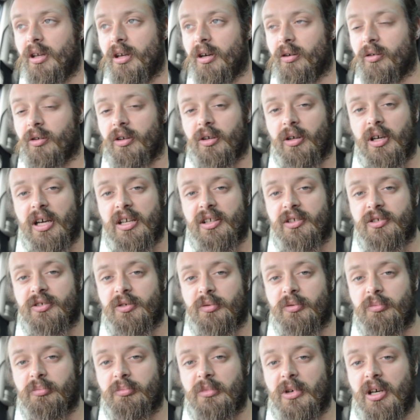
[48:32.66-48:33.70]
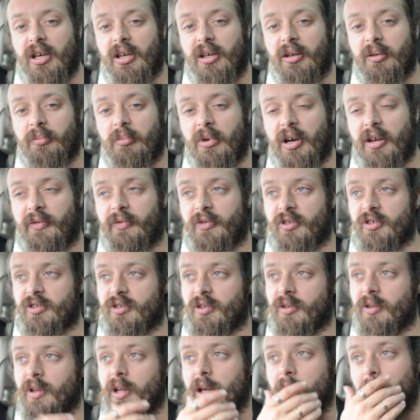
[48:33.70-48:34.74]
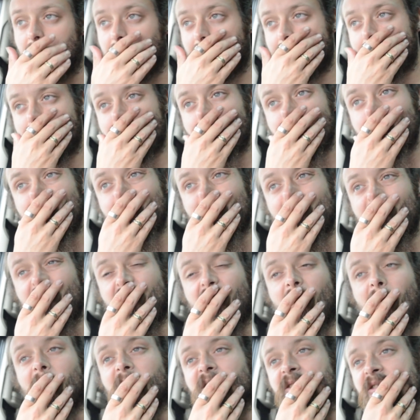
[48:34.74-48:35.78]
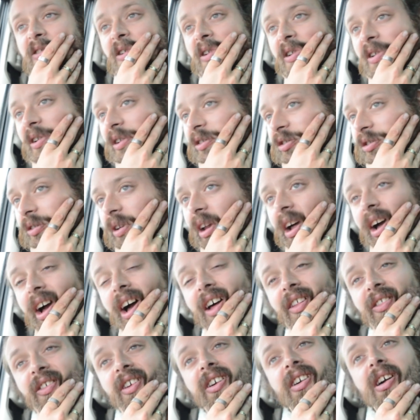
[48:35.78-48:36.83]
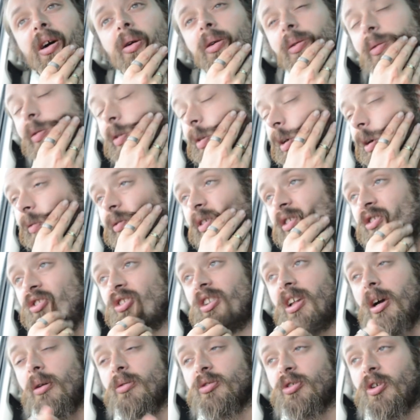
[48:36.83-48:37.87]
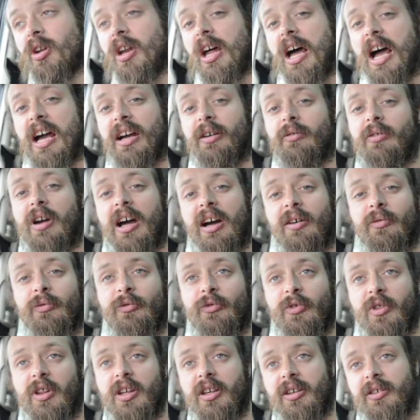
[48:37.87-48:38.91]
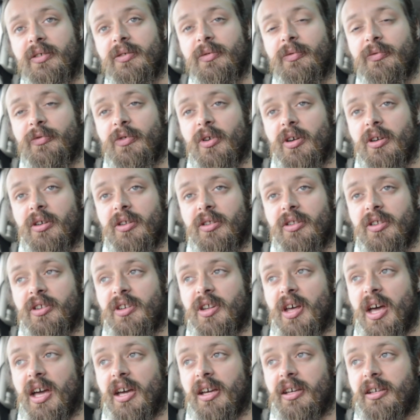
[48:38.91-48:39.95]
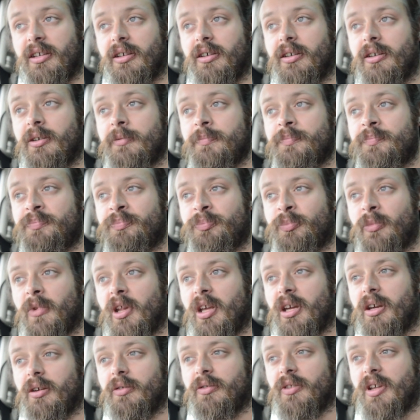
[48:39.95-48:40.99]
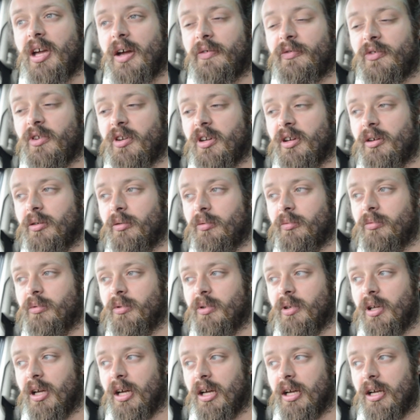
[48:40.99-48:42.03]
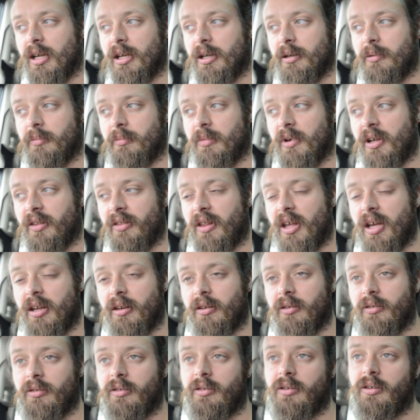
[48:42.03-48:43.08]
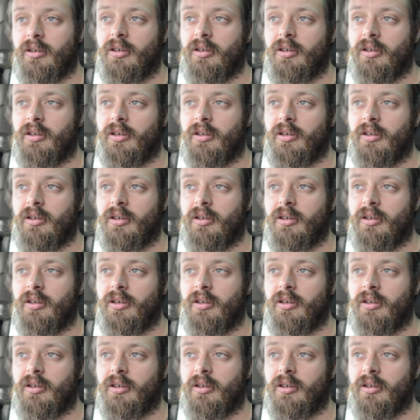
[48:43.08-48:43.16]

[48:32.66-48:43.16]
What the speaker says: I'm gonna get some breakfast and that. I was gonna originally I was gonna hang round for the day here in the afternoon, and then